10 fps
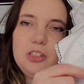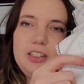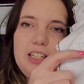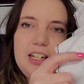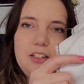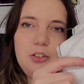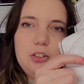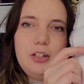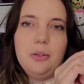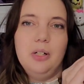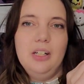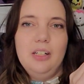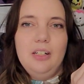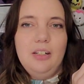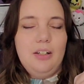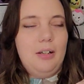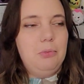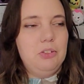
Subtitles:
on the edge. So I'm